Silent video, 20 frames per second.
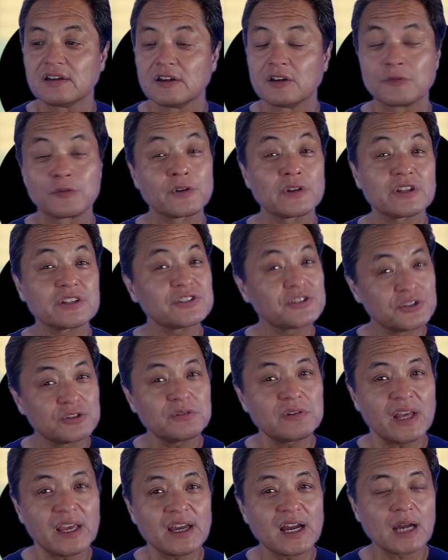for this
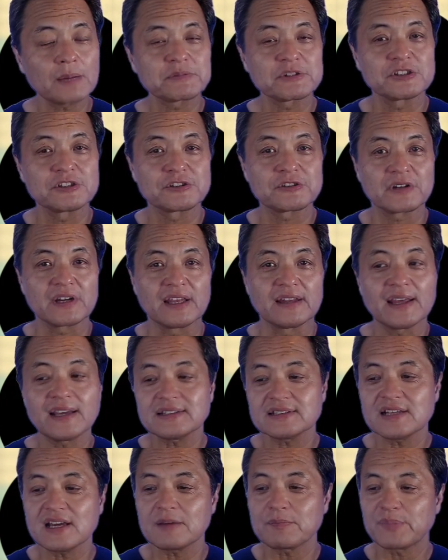2-day option trade.
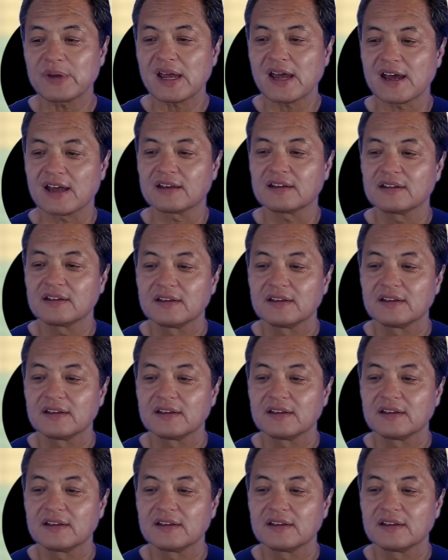That's not bad.